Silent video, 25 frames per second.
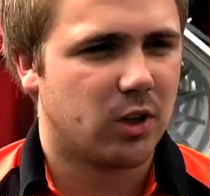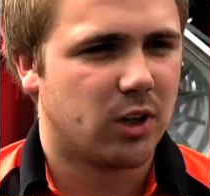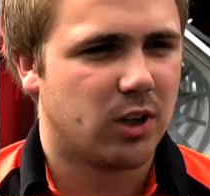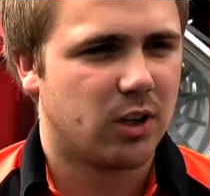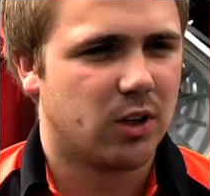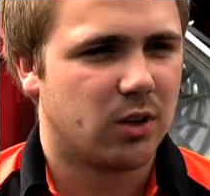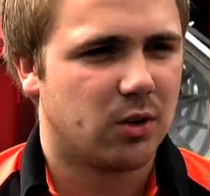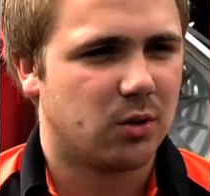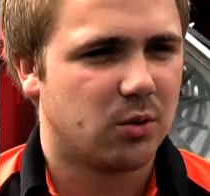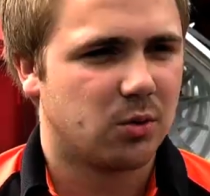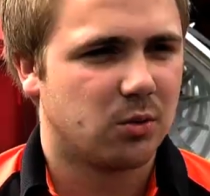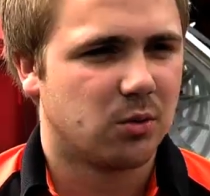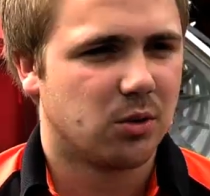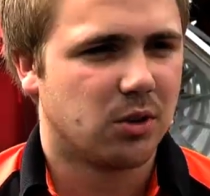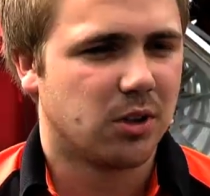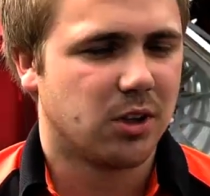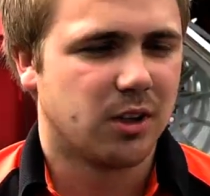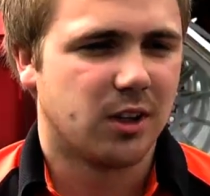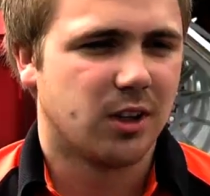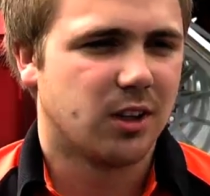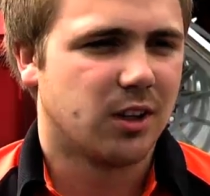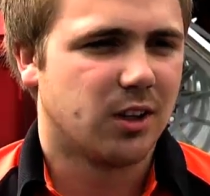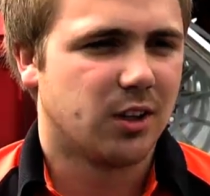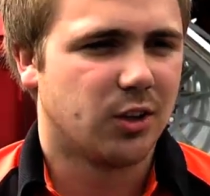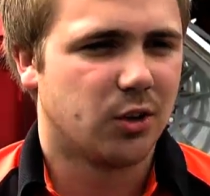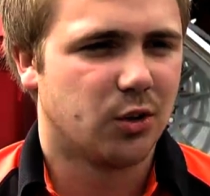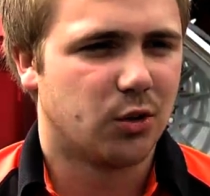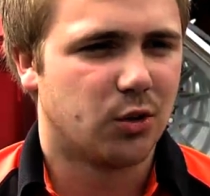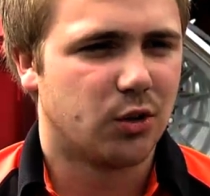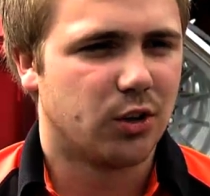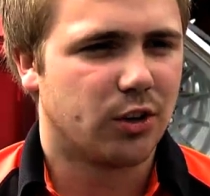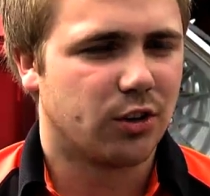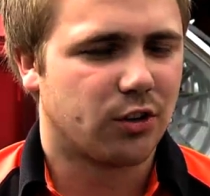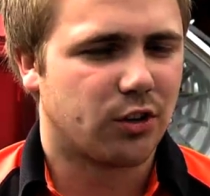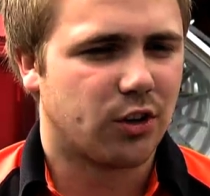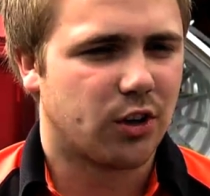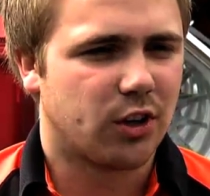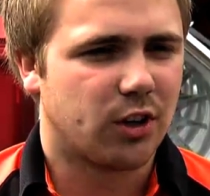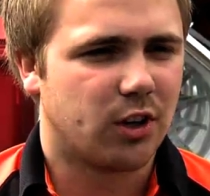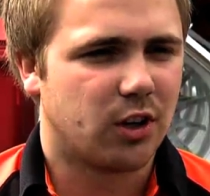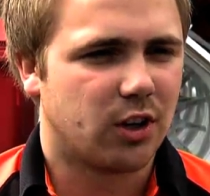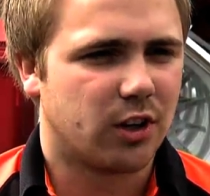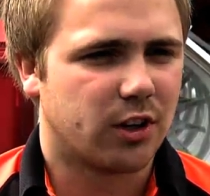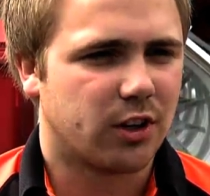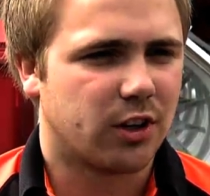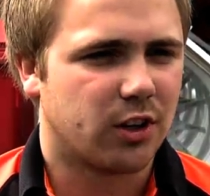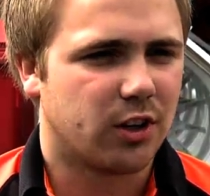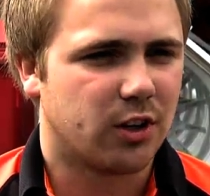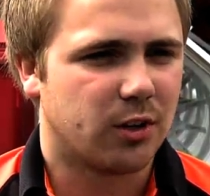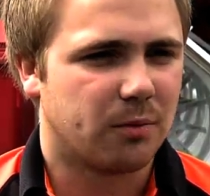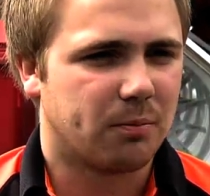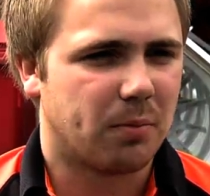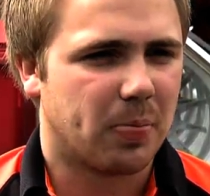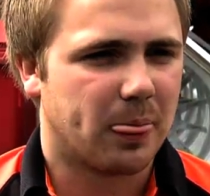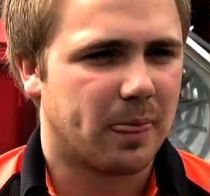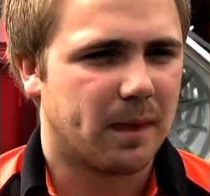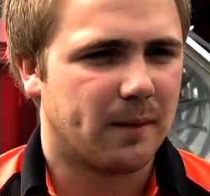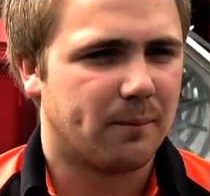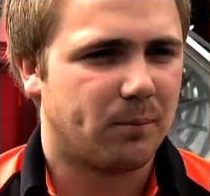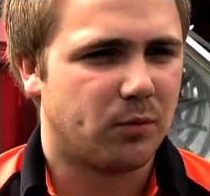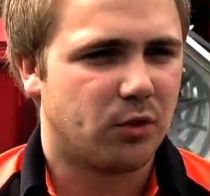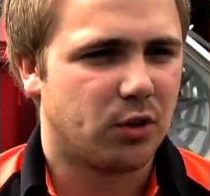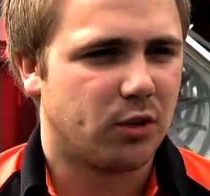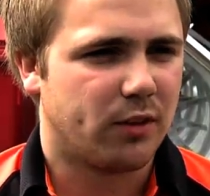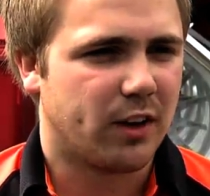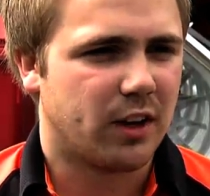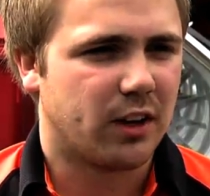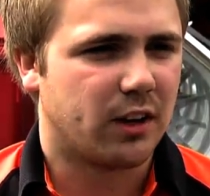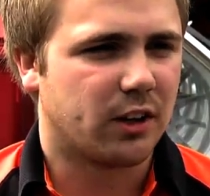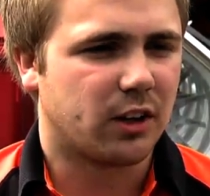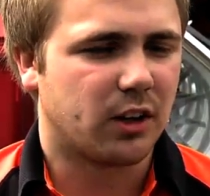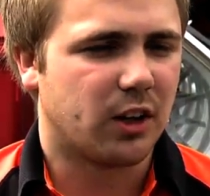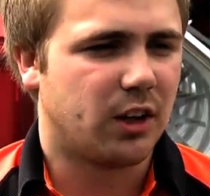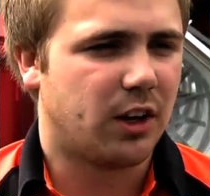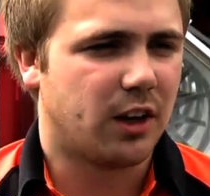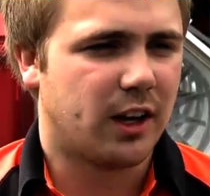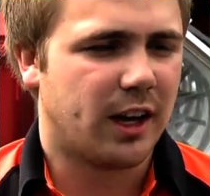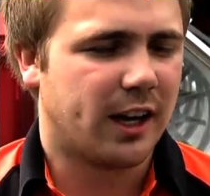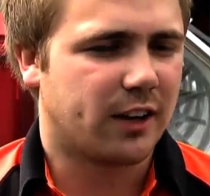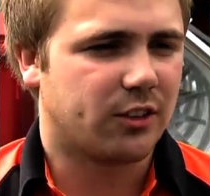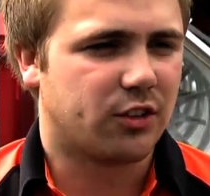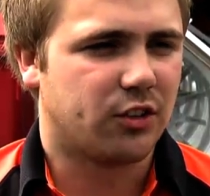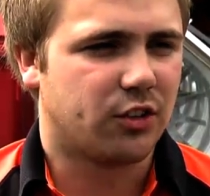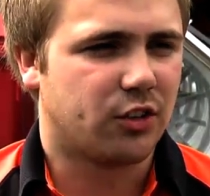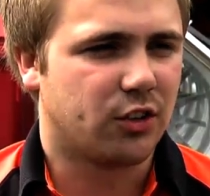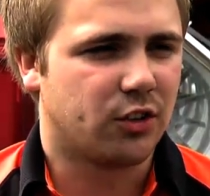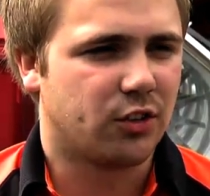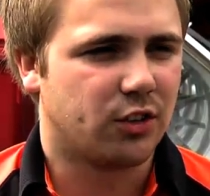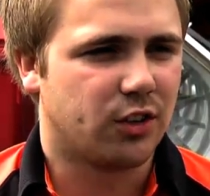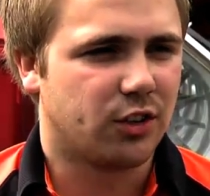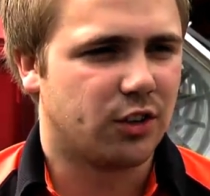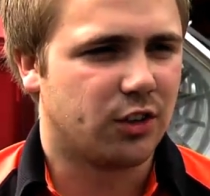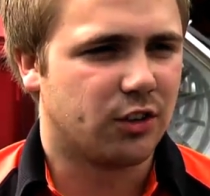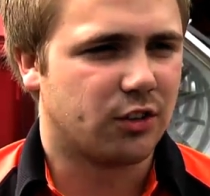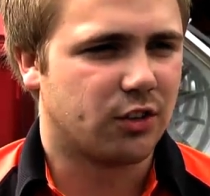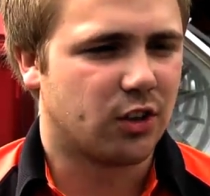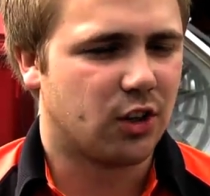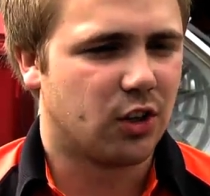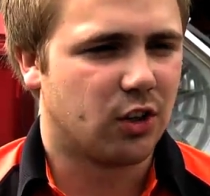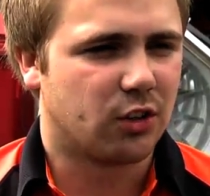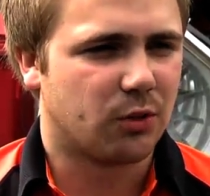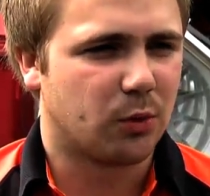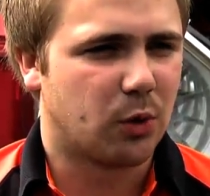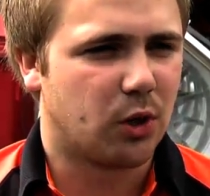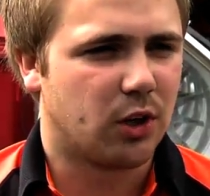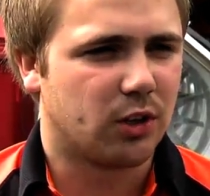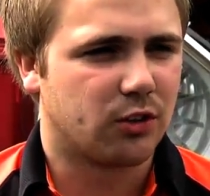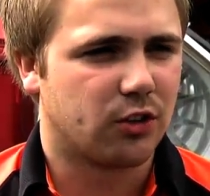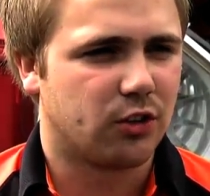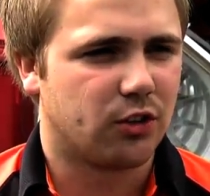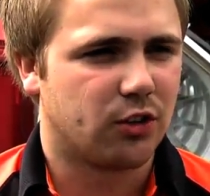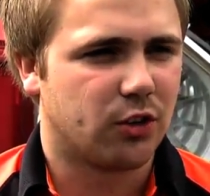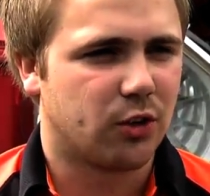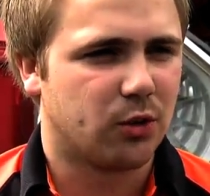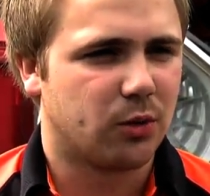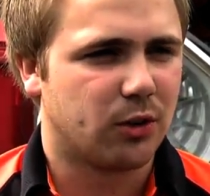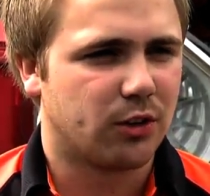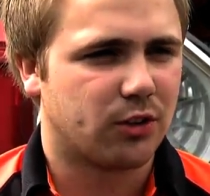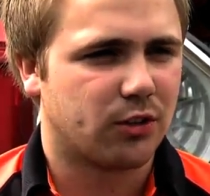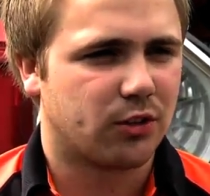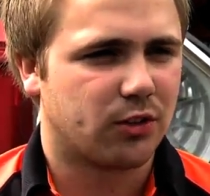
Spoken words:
well, you know, there's you've had an accident and there's a lot of work to do,